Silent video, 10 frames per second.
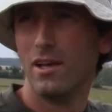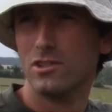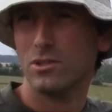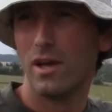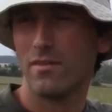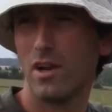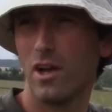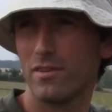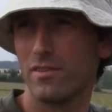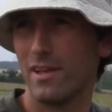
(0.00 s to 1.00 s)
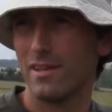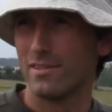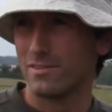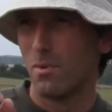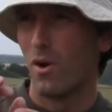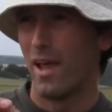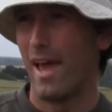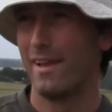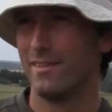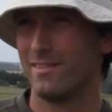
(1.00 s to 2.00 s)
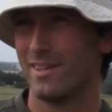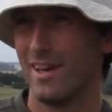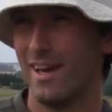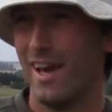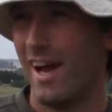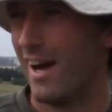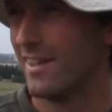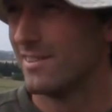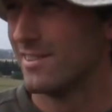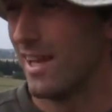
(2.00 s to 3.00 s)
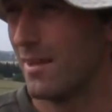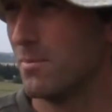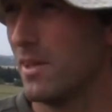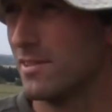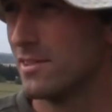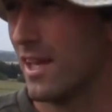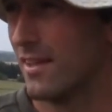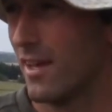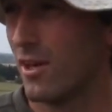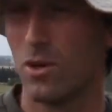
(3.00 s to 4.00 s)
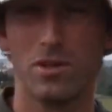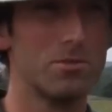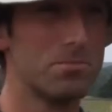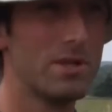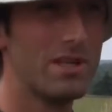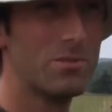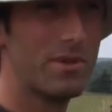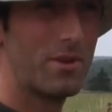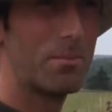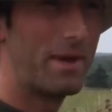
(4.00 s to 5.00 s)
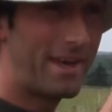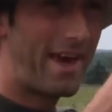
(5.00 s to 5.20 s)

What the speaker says: So you have a lot of little small heads, and that means that they're going to breed with your big